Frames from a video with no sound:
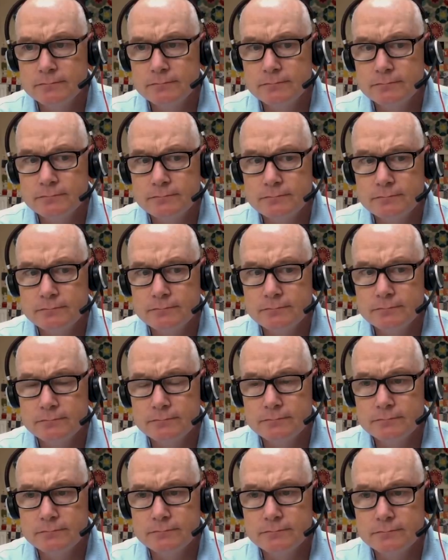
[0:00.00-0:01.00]

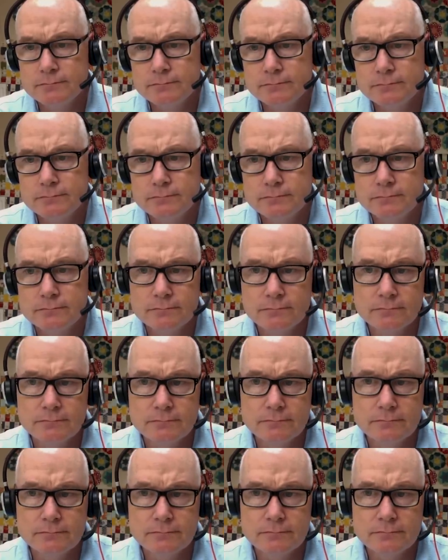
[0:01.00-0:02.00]

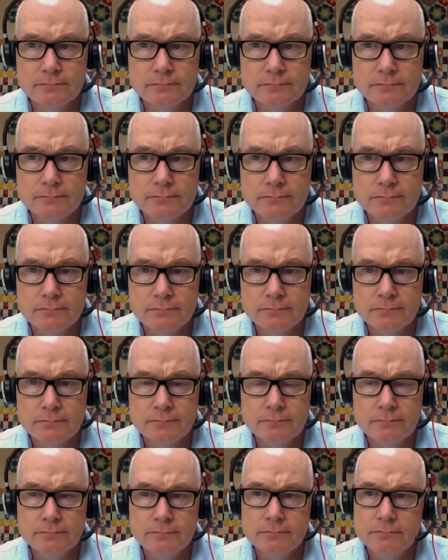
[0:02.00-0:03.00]

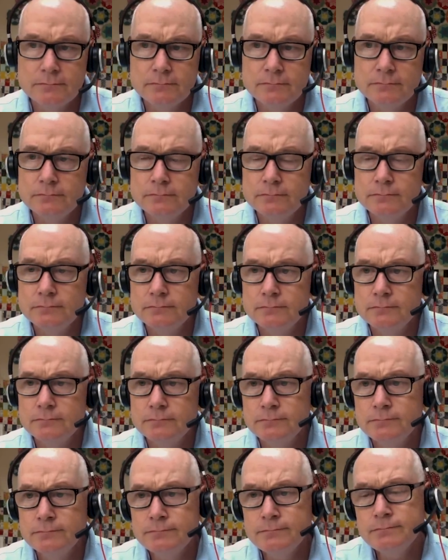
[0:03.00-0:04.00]

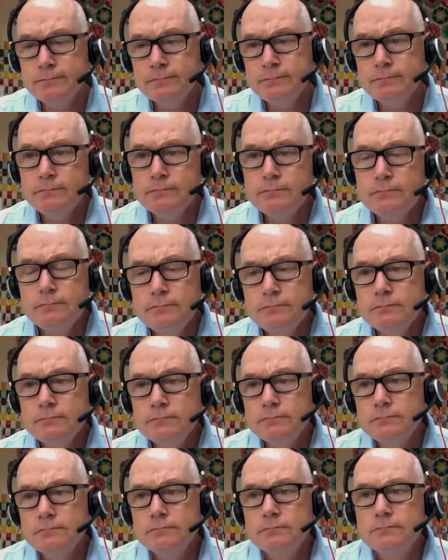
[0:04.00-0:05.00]

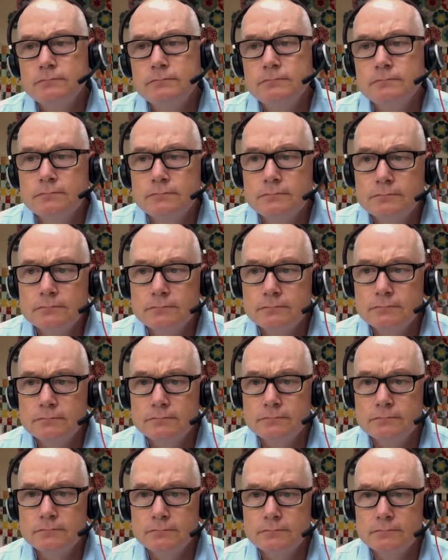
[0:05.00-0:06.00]

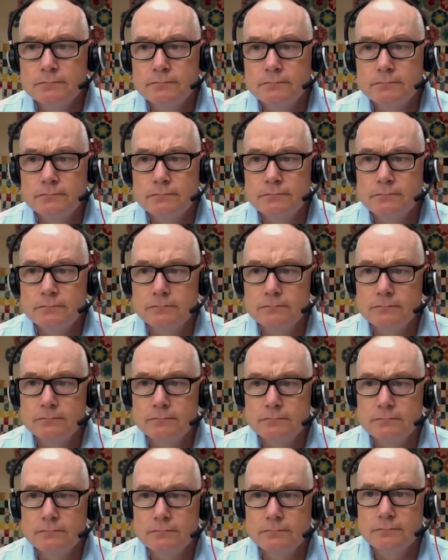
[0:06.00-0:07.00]

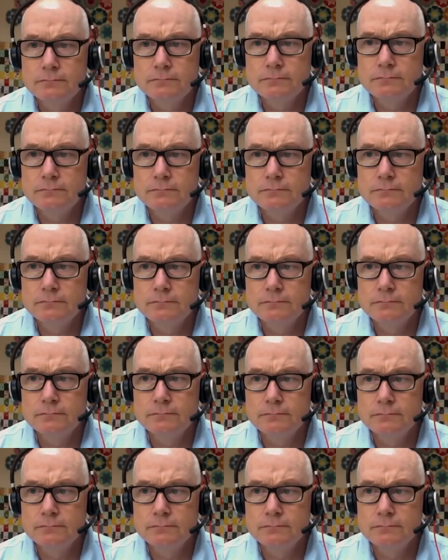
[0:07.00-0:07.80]
(silent)